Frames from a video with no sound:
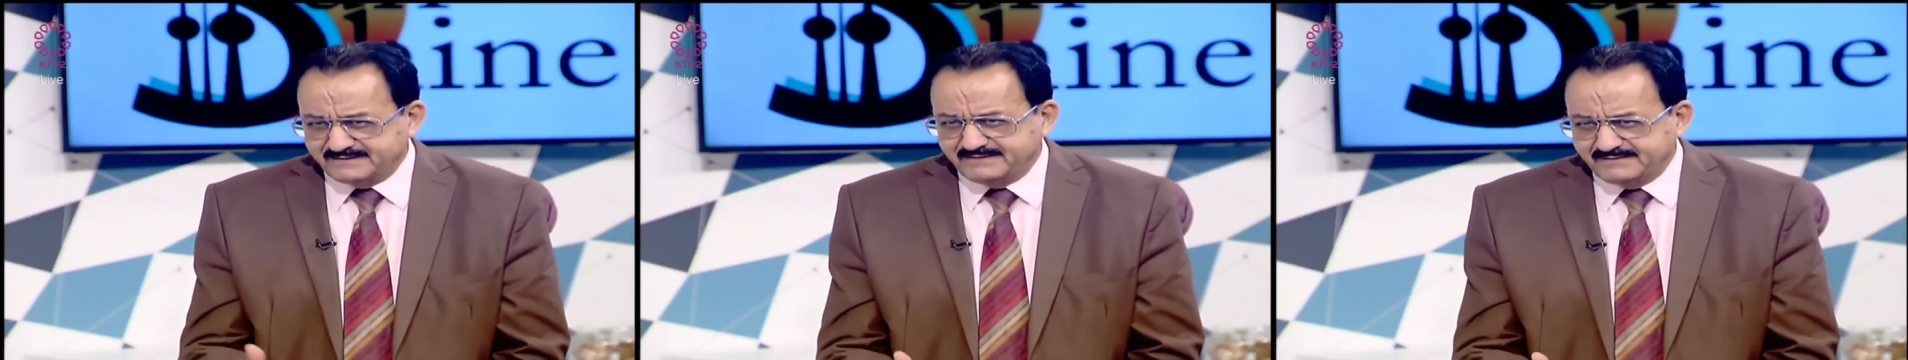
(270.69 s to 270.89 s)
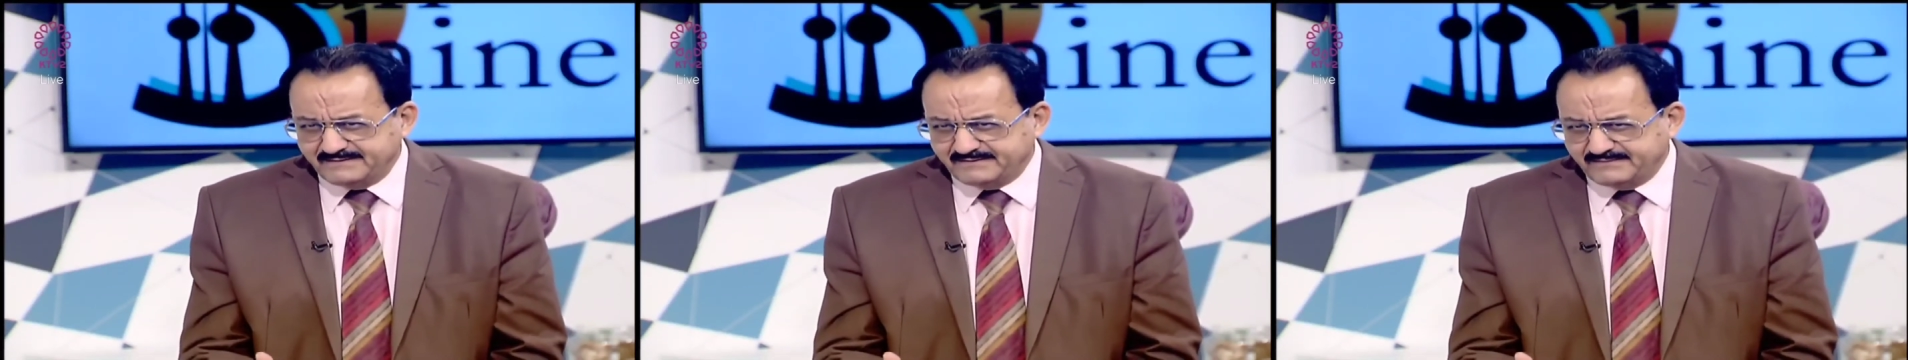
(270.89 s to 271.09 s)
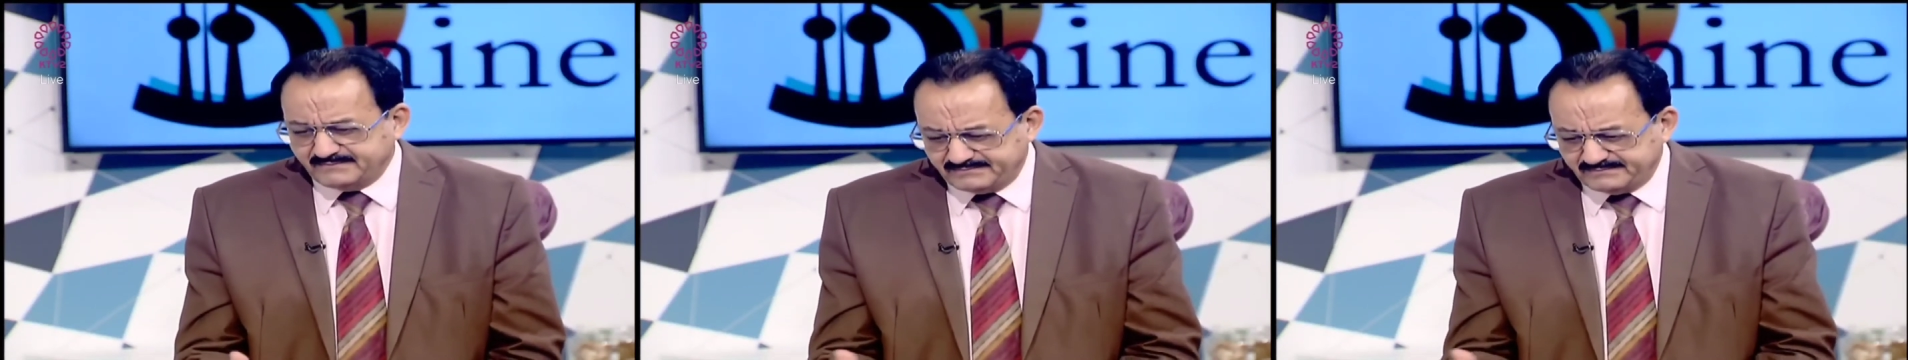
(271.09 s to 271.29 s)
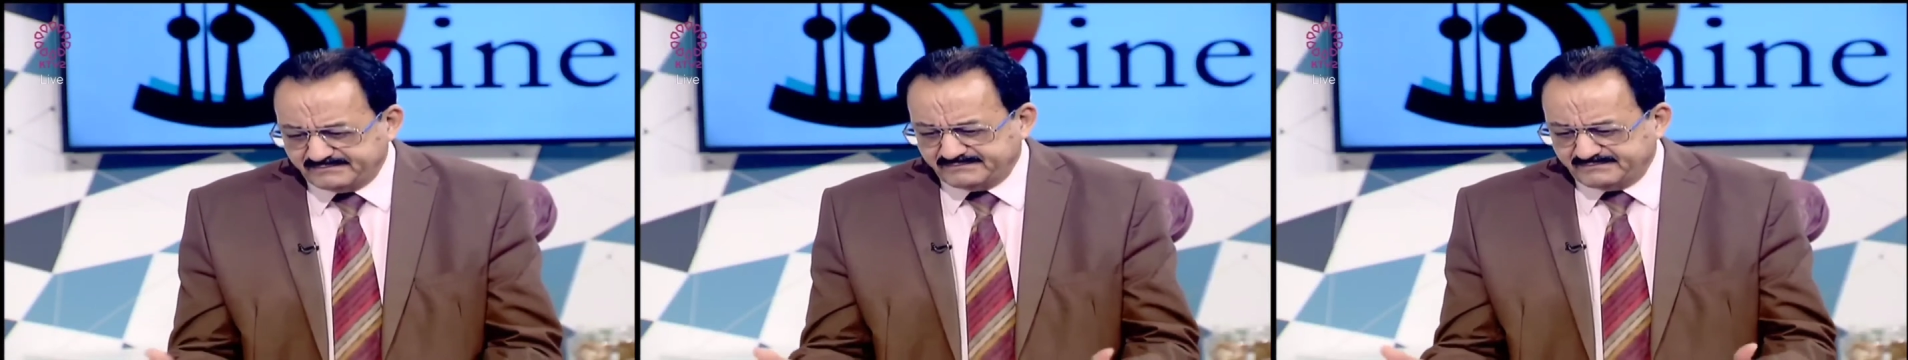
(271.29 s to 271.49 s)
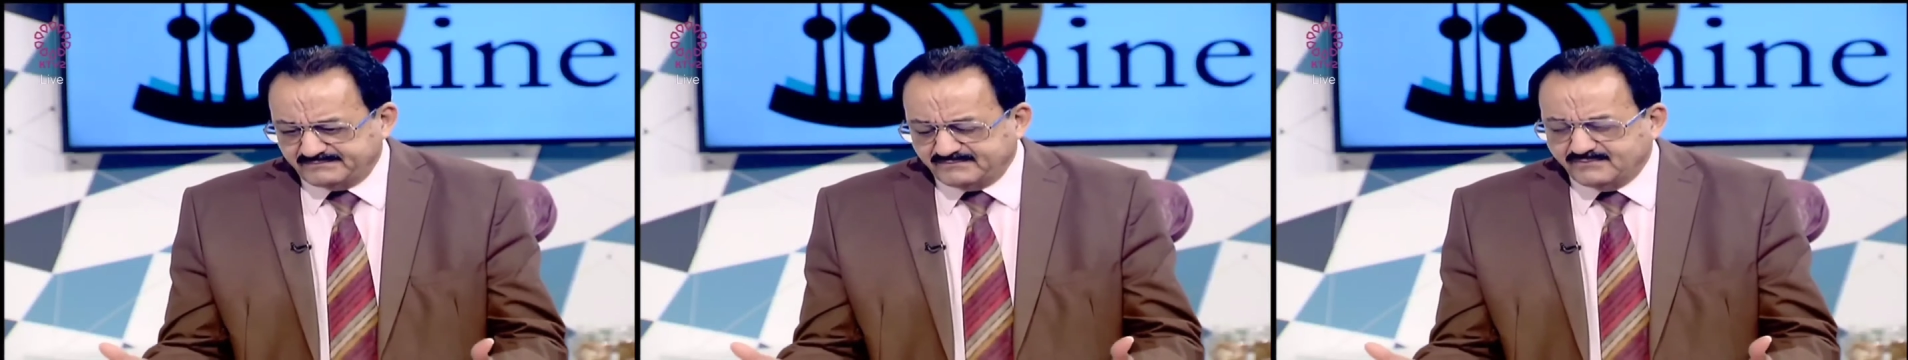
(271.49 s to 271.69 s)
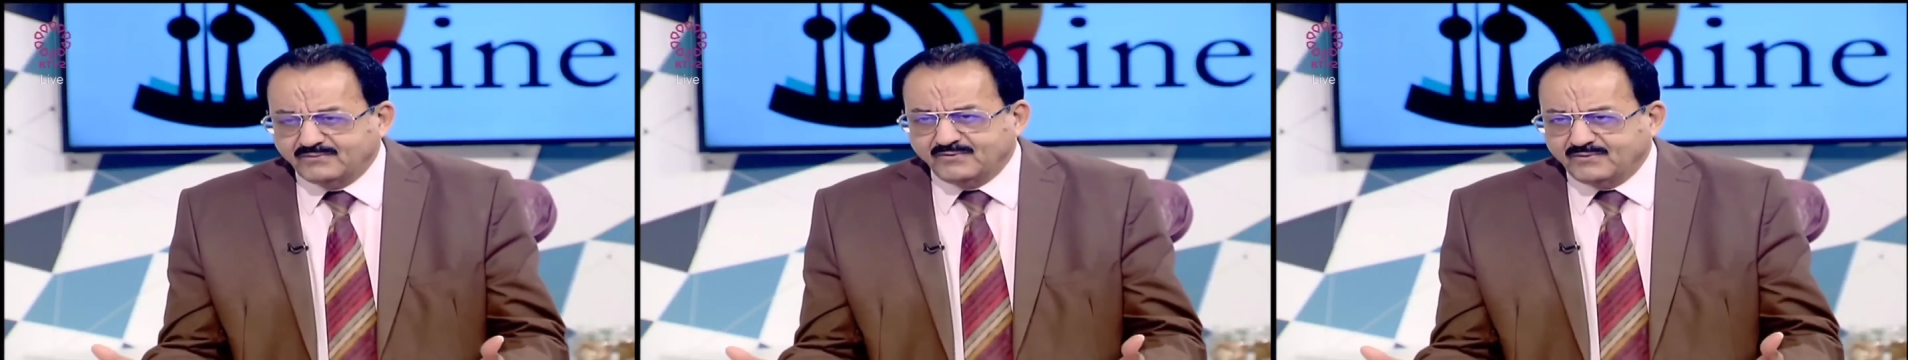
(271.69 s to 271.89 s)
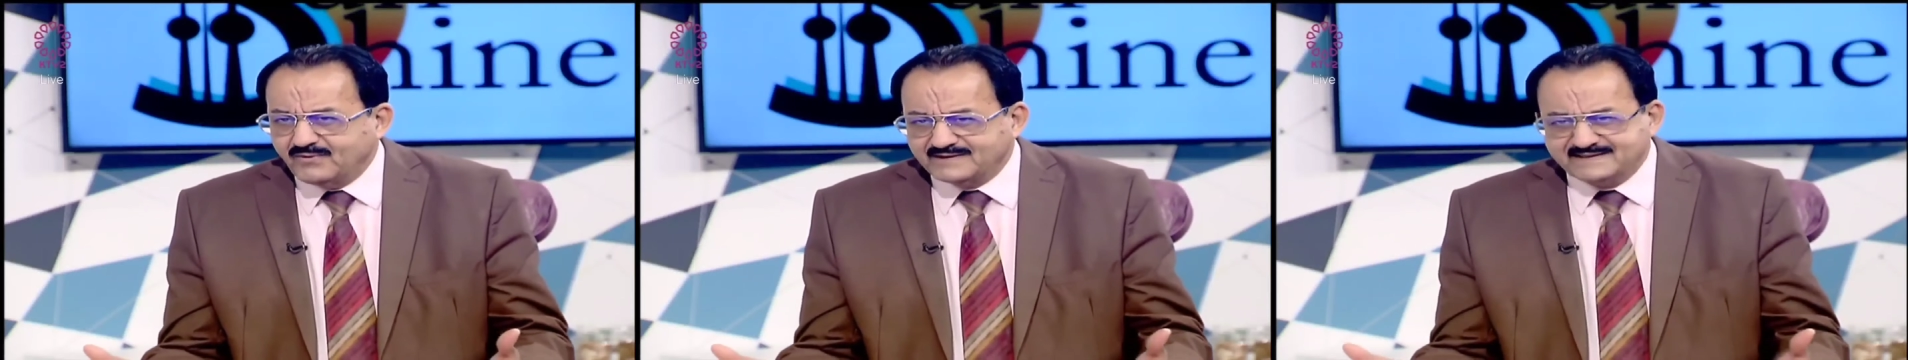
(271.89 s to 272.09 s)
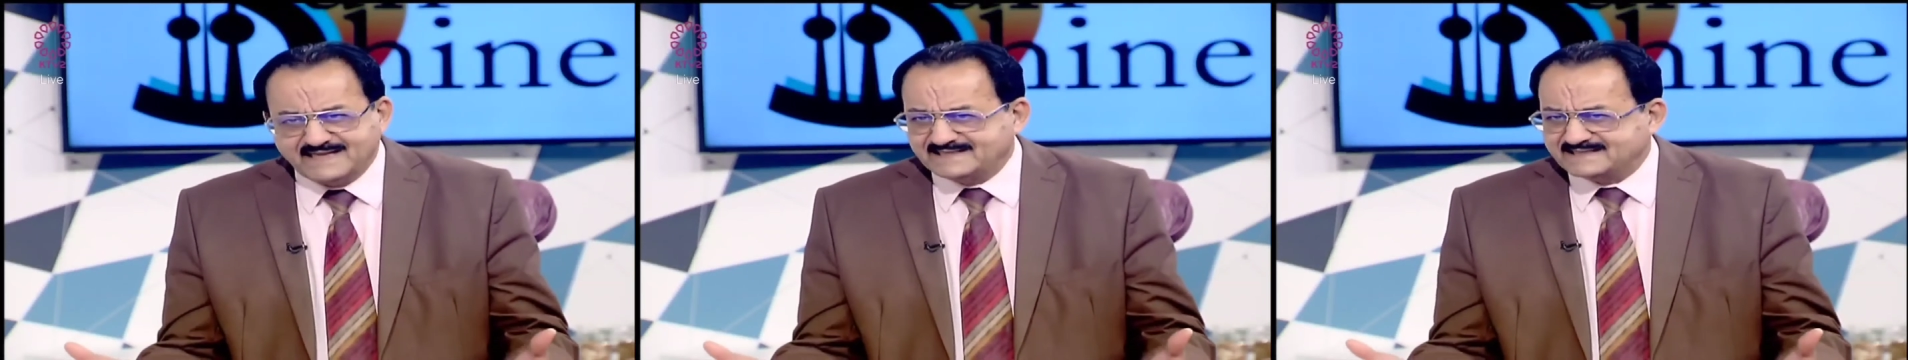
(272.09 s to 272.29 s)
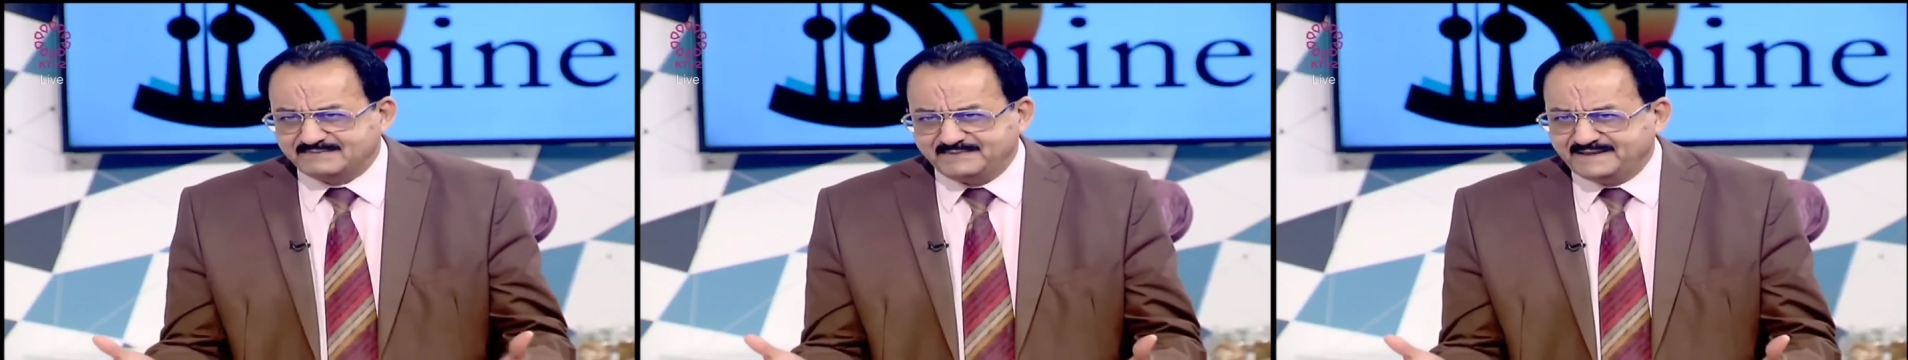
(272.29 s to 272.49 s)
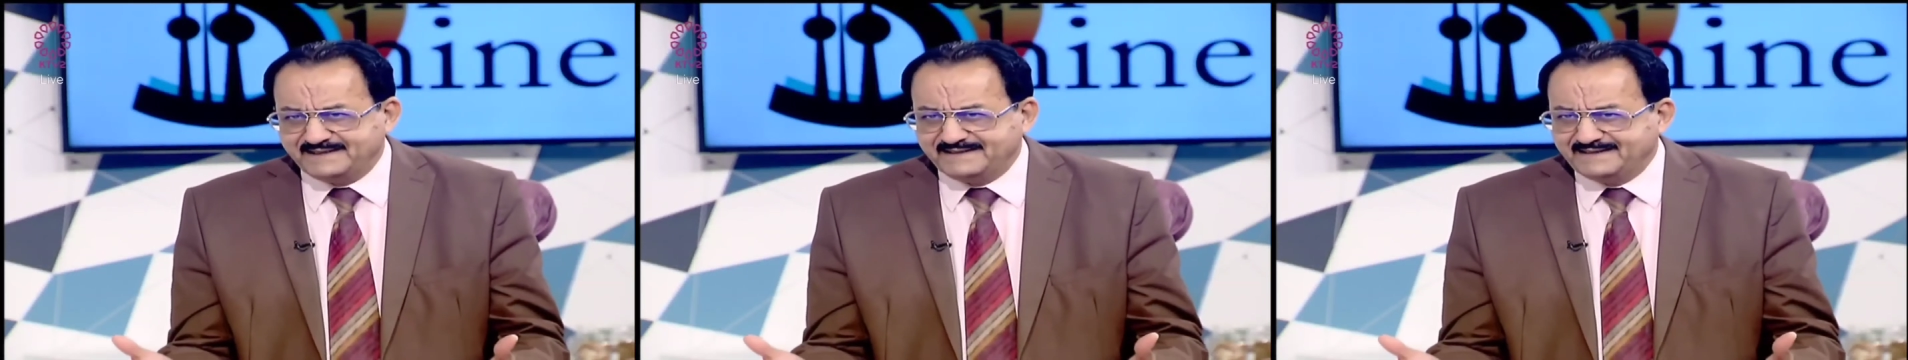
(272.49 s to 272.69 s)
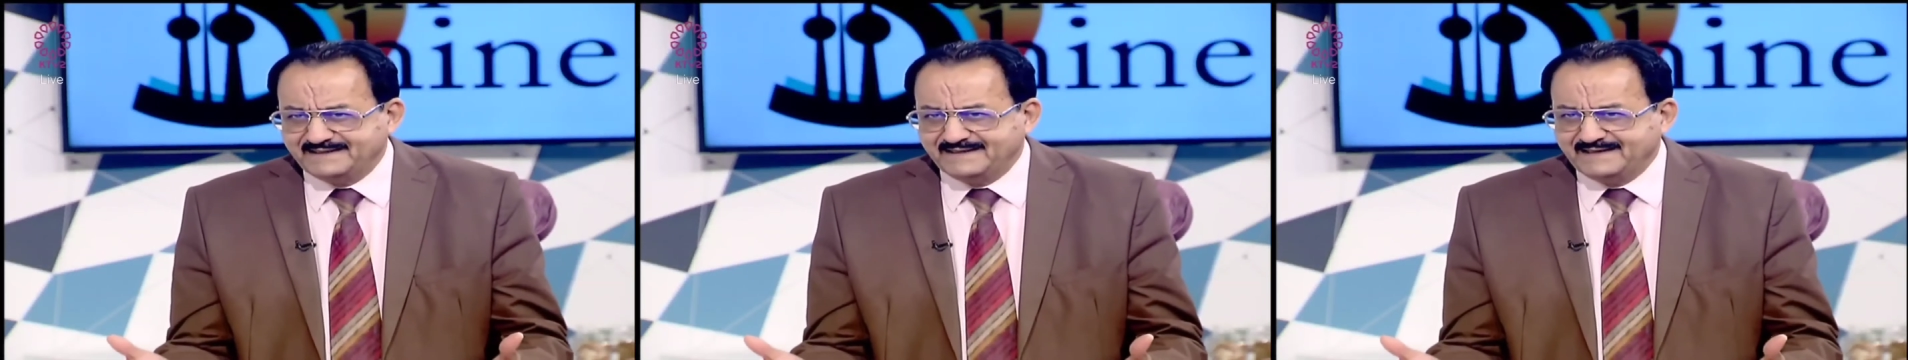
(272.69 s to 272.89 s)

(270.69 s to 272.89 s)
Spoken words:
you know, what that's mean.